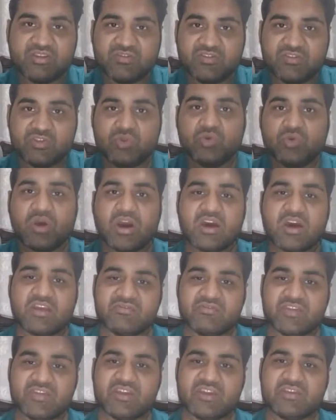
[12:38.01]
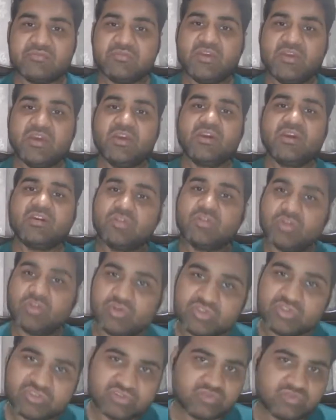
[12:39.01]
If you are very close
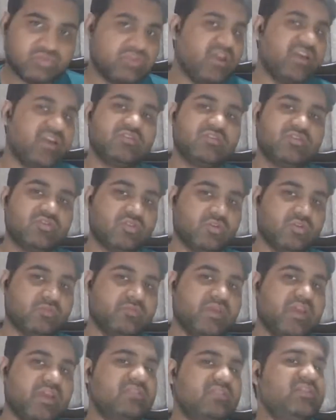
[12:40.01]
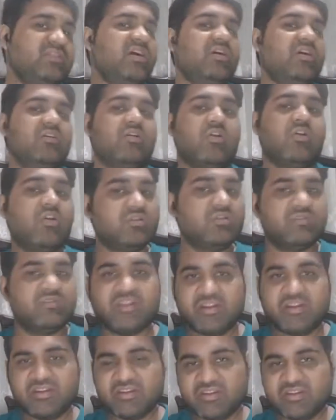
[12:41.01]
to that group and they are all
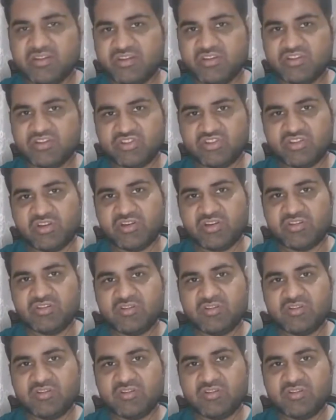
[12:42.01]
wearing green shirts,